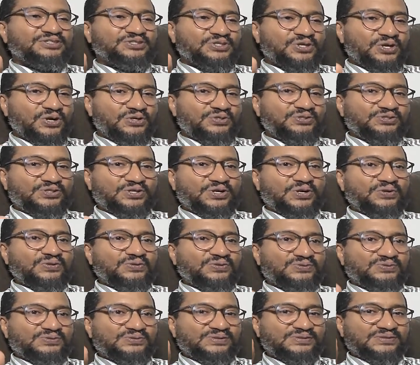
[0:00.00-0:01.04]
don't
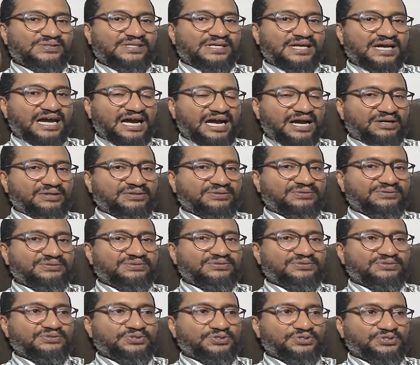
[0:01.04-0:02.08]
know how
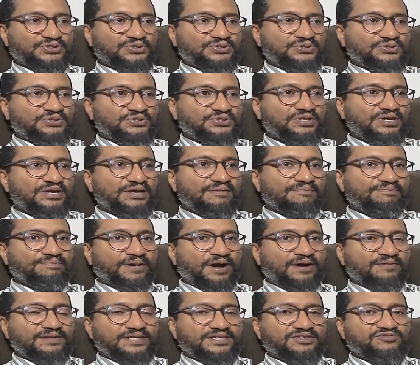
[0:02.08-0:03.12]
to use
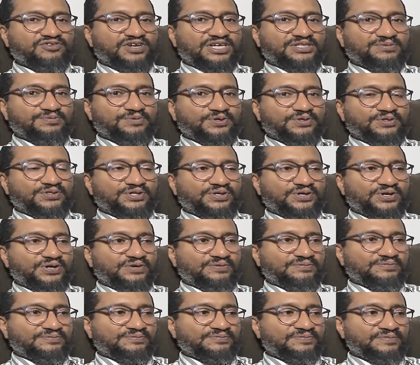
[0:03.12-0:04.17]
public transport on their
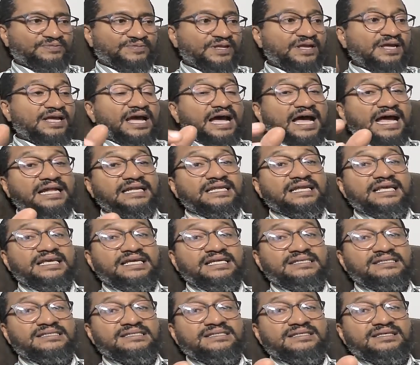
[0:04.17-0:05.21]
own. At
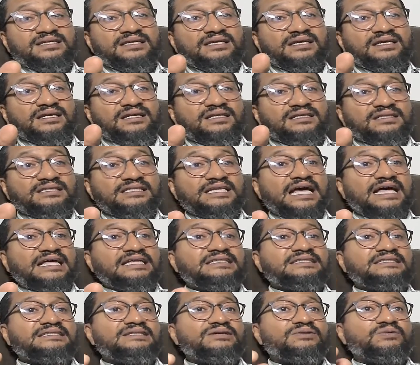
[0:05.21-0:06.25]
least
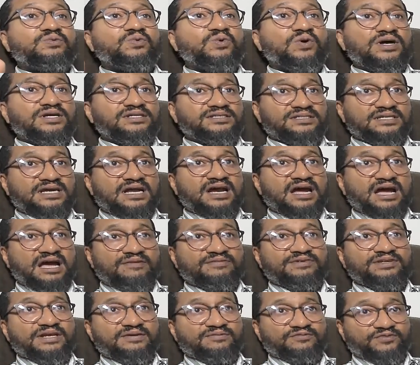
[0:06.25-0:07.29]
not the ones that are
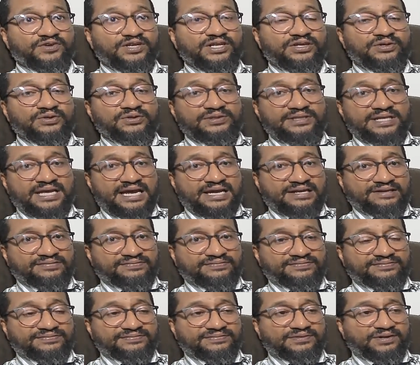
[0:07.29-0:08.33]
having a really good life.
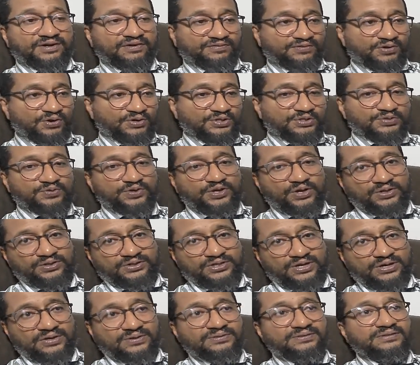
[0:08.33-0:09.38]
Of course, we all
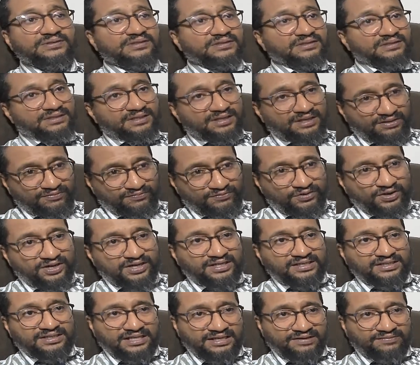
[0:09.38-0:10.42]
know if you are
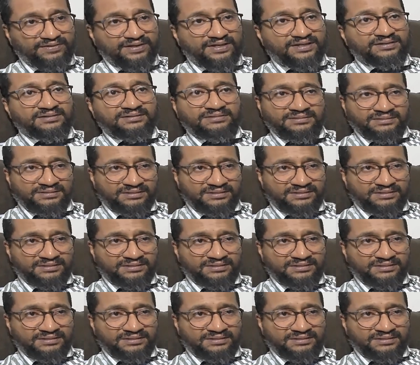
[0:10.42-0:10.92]
living